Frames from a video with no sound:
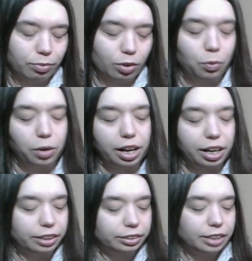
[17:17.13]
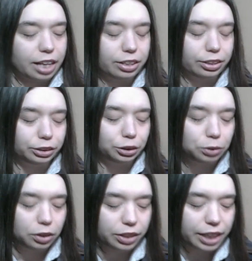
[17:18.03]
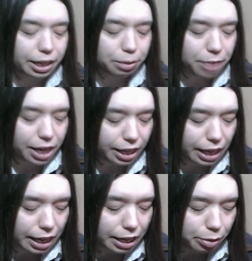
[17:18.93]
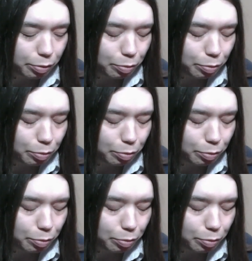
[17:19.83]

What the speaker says: or other jewelry making,